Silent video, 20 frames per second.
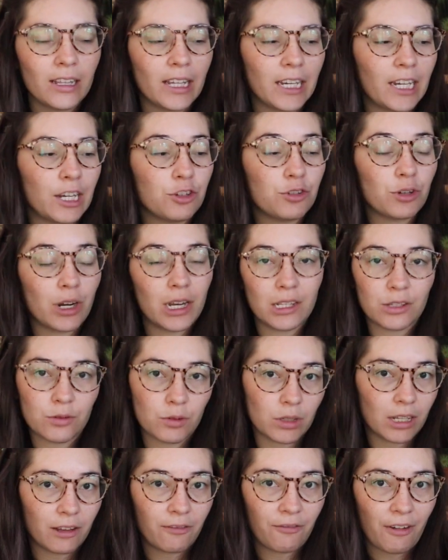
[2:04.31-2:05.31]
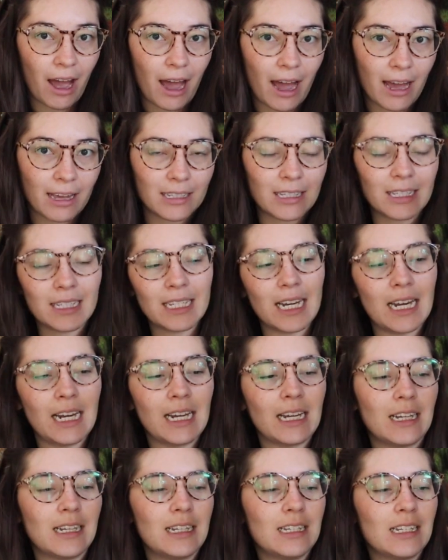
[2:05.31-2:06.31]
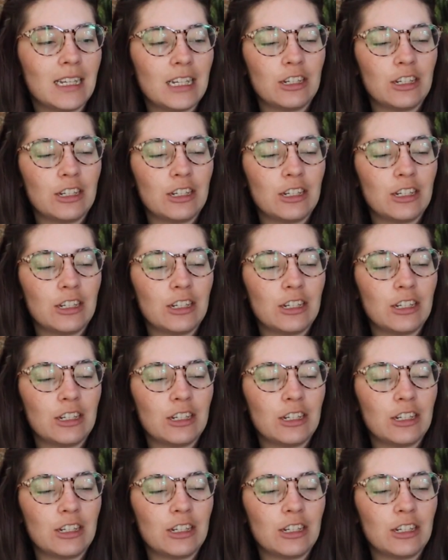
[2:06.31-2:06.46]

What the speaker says: Like, it drains really fast and